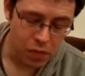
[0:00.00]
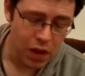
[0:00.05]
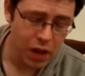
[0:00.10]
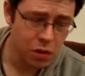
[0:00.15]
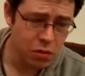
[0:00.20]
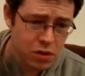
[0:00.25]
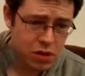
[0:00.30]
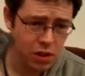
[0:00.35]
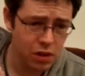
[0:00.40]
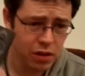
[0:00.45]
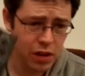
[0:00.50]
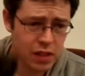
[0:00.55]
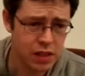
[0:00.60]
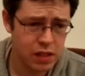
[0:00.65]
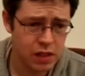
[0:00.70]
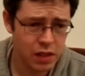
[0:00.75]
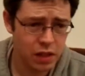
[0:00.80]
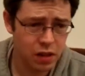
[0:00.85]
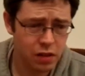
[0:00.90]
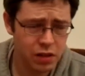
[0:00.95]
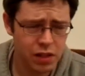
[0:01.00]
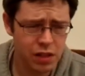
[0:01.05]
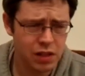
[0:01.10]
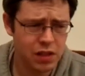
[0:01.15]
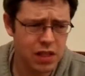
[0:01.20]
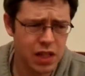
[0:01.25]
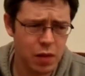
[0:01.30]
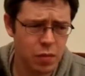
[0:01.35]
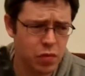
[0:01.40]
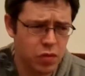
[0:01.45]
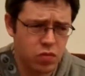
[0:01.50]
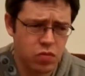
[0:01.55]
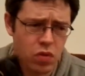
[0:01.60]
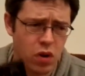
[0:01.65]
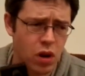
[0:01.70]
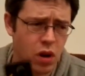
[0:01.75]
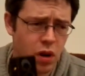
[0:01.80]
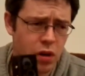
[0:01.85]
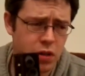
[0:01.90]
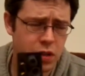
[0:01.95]
he was a great seller. I think his name was
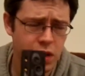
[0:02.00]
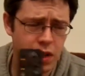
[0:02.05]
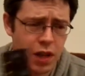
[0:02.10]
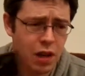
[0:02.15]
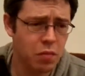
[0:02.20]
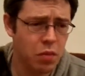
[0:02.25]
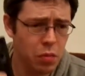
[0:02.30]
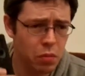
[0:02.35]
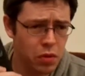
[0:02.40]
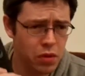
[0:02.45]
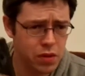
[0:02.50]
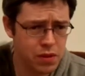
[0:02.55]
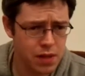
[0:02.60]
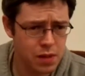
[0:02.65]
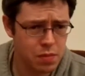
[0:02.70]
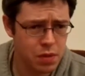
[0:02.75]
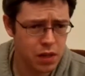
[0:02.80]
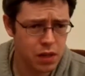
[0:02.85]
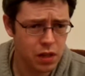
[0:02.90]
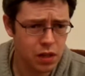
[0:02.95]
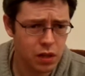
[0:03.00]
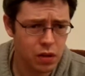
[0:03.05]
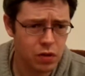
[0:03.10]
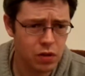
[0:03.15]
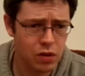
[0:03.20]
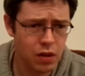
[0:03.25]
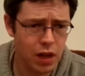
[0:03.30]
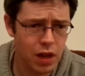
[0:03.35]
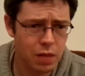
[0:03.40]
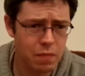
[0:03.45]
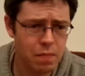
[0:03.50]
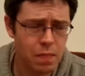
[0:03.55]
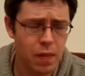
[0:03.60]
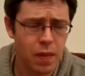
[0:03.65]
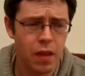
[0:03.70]
Raj. I can't remember his eBay username.